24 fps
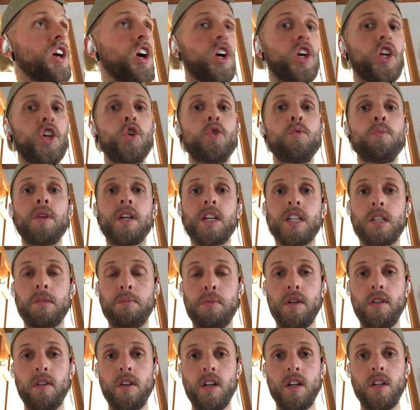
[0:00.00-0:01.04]
human
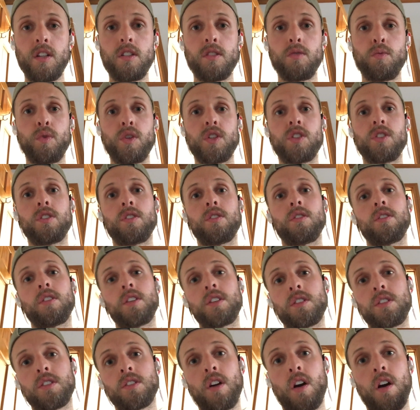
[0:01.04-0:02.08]
experience, which
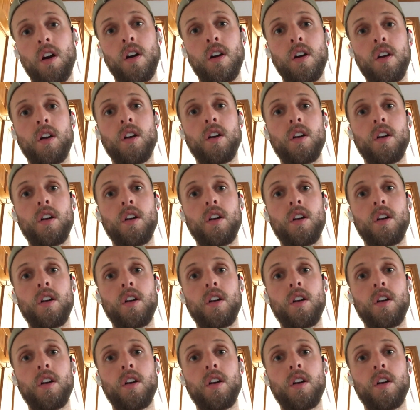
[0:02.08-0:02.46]
this is our